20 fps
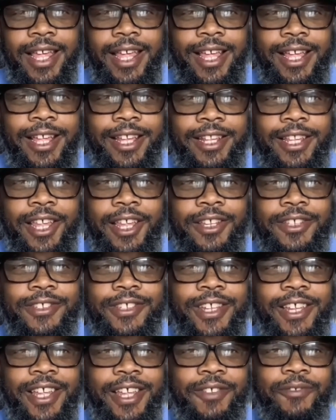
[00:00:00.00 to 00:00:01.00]
Thanks
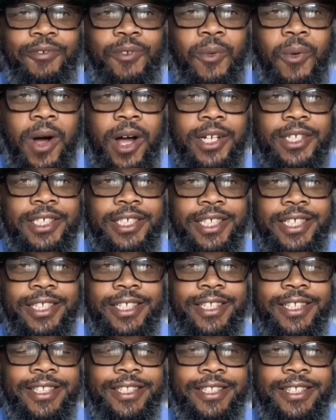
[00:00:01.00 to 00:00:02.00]
again for watching
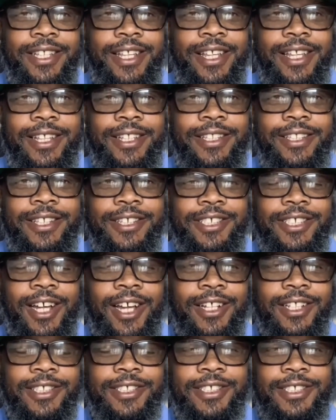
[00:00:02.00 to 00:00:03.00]
the
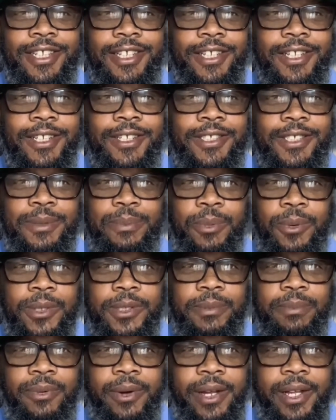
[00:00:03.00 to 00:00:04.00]
Chocolate City Sports
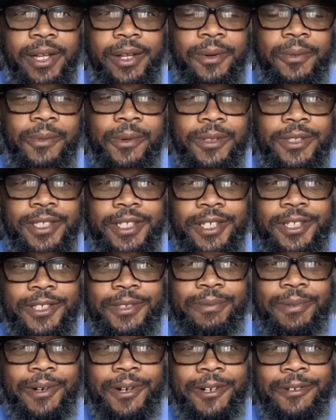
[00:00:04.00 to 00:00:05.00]
Break. We'll see you
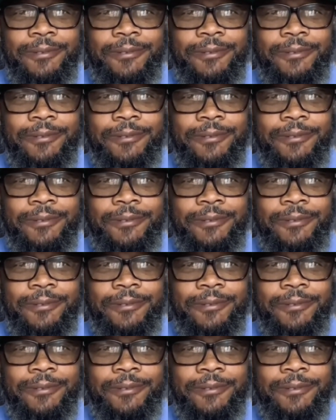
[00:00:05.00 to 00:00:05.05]
tomorrow.